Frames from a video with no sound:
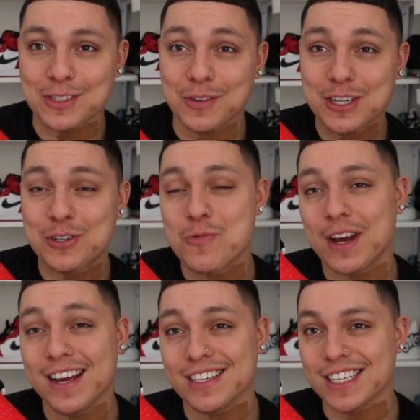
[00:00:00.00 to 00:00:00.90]
So this shoe
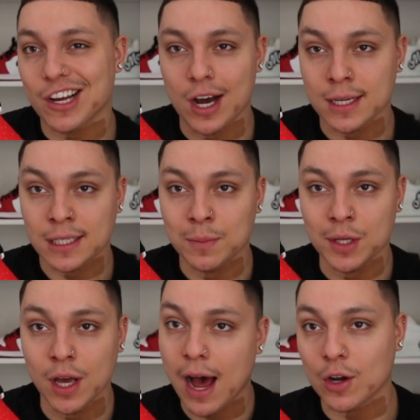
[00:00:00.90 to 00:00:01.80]
right here is just honestly
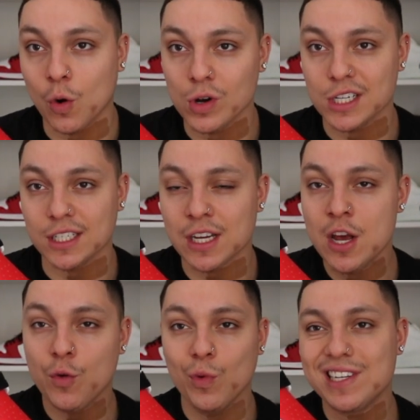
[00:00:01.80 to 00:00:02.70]
beyond gorgeous.
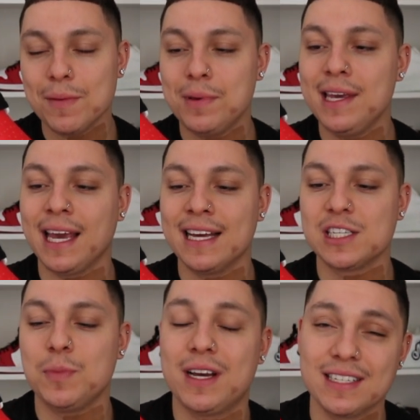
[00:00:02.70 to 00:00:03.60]
Reason being
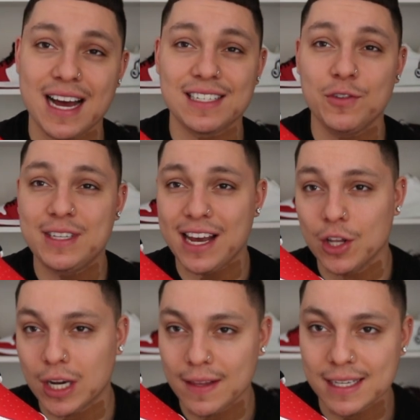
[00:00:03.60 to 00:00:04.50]
is because, guys, if you take a
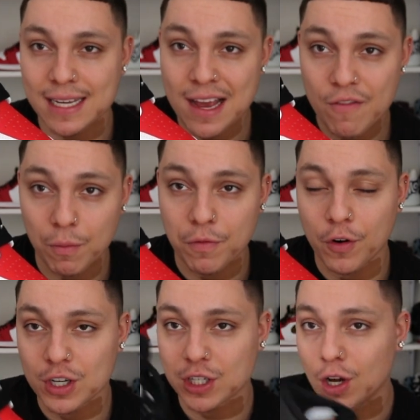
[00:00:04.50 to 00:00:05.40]
look at this from
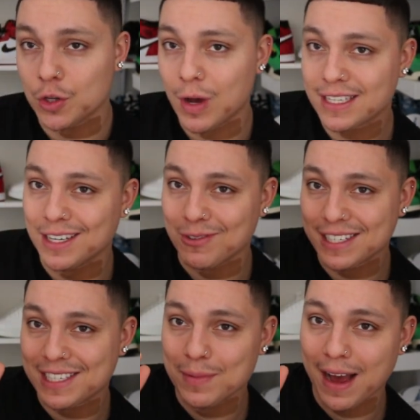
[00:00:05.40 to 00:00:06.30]
first look, you guys can
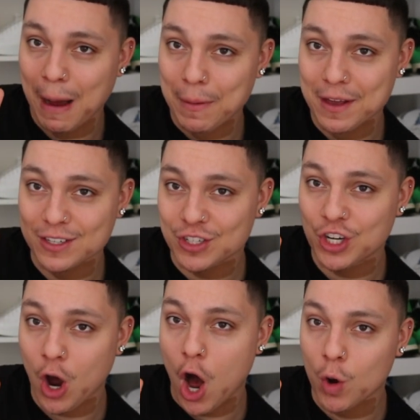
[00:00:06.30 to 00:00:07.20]
already see behind me there's a
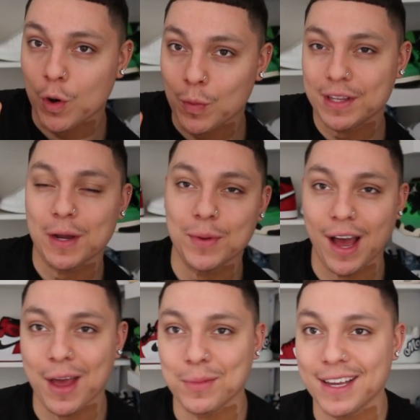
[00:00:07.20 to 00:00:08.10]
Chicago one right there
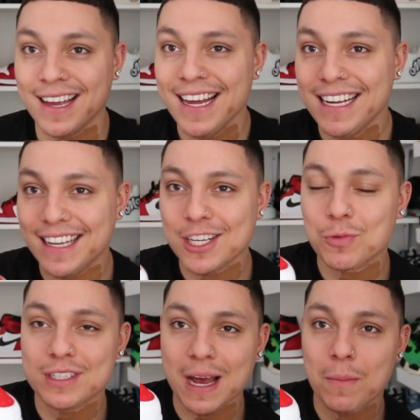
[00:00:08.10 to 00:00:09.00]
behind me. This
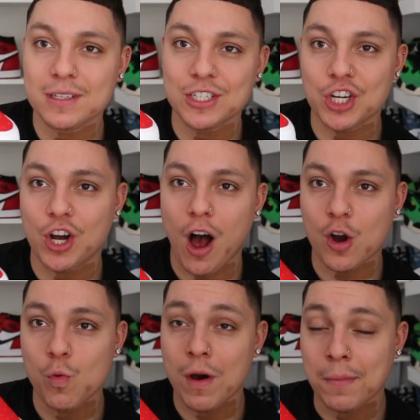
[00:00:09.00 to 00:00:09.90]
resembles the
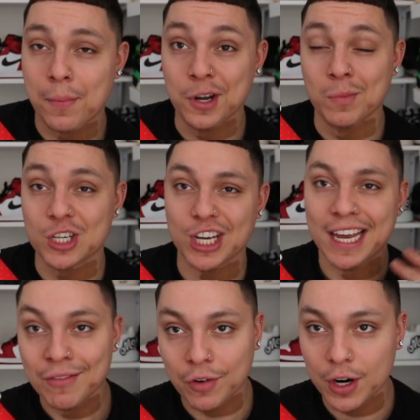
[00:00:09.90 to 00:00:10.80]
Chicago one but pretty much
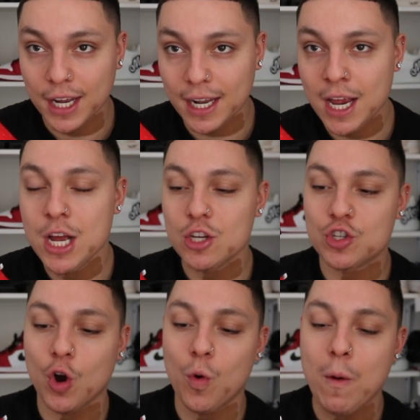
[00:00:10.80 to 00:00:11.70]
inverted.
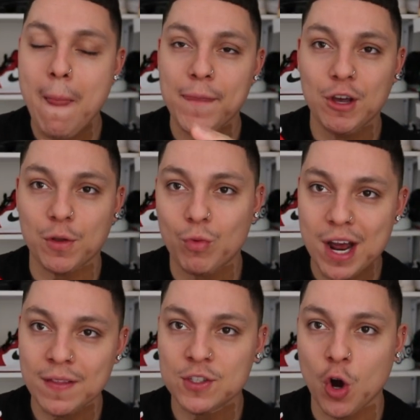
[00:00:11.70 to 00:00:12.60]
So you got the
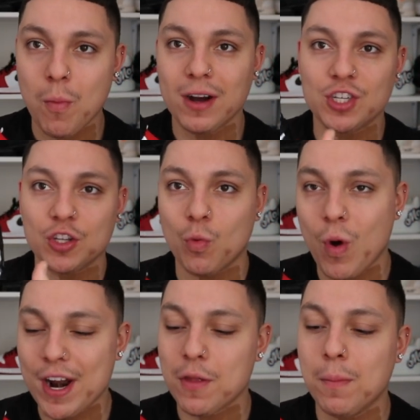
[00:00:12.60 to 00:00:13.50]
red on the toe box, you got the
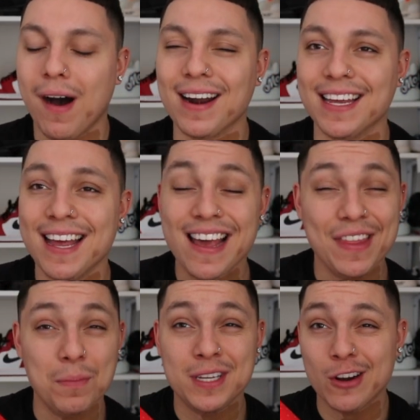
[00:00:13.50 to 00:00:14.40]
white on the body,
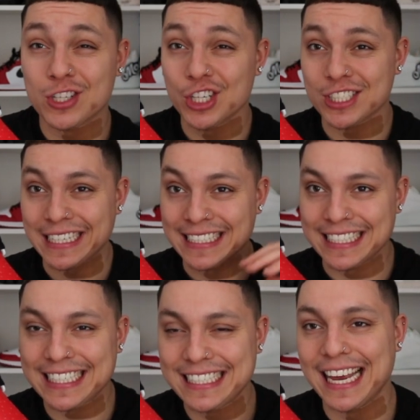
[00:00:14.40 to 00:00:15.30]
and the materials are just
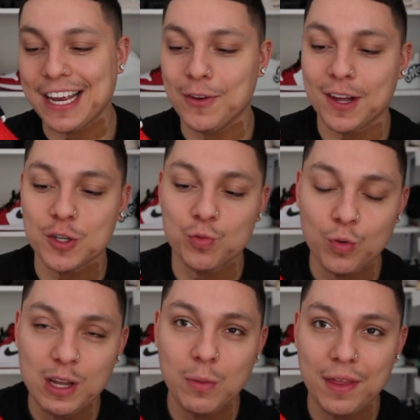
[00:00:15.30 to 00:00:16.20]
insane. You got this
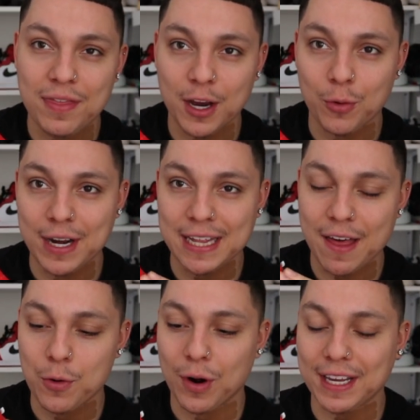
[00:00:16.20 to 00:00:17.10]
really really thick grainy
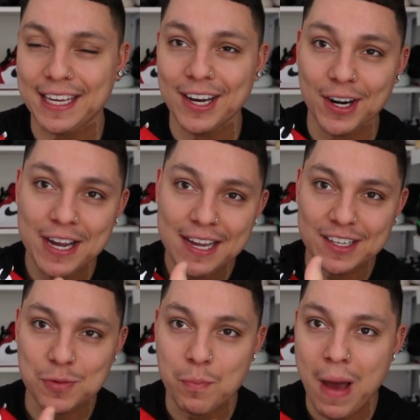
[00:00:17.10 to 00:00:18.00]
leather right here,
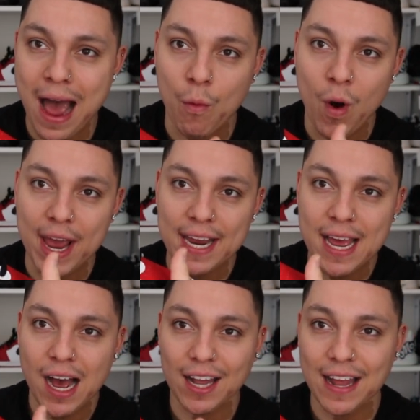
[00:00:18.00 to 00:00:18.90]
this matte white
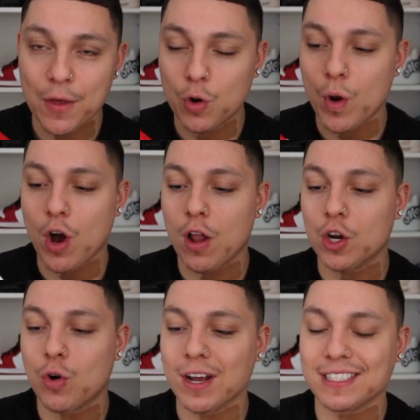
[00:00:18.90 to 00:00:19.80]
leather going all
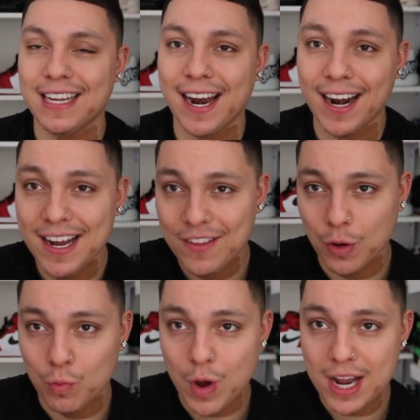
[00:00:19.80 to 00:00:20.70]
across there,
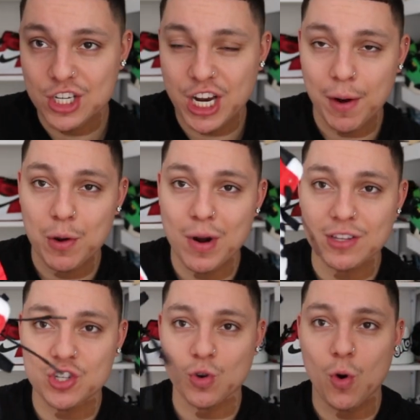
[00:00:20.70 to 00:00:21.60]
the red cherry
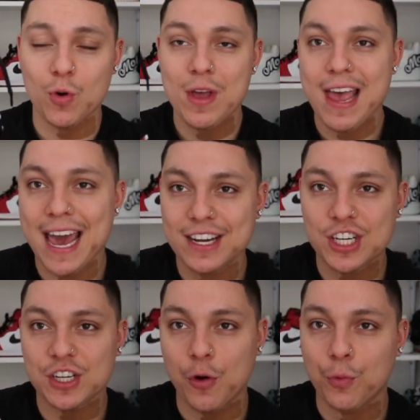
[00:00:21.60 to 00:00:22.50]
red sole, and it's
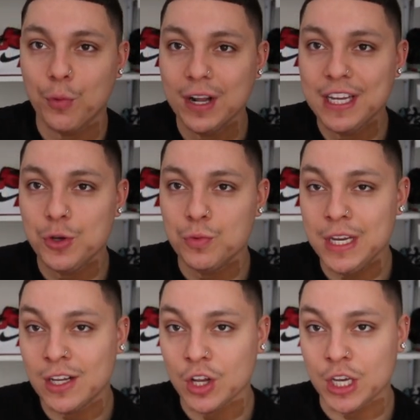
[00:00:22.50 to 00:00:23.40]
just a really
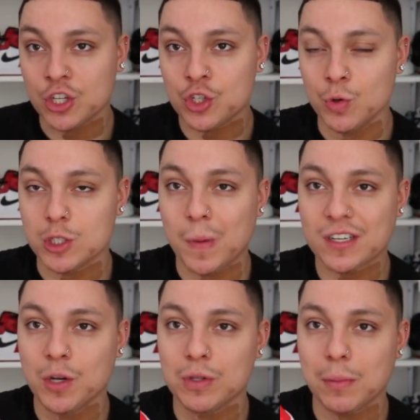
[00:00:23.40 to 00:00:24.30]
unique looking shoe,
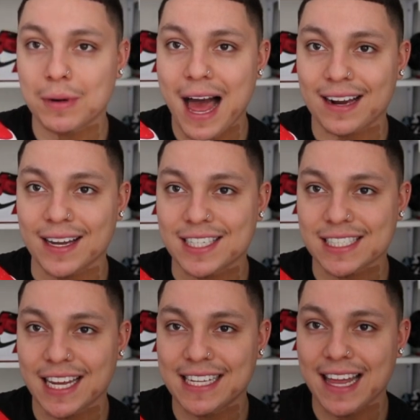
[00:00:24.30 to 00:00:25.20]
especially with the black
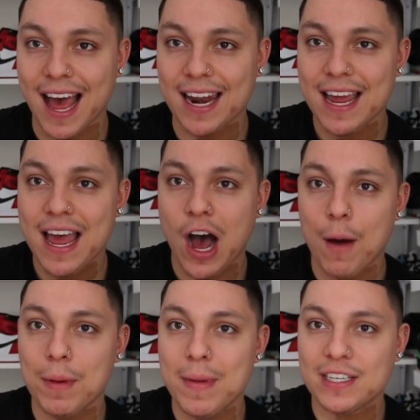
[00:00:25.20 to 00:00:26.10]
laces like that.
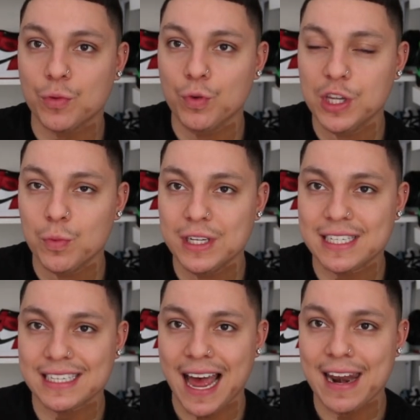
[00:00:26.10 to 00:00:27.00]
Um, it makes it really really
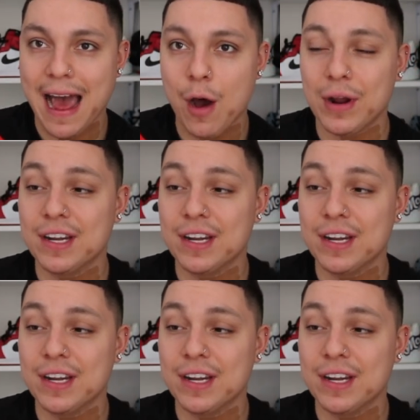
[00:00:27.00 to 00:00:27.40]
stand out.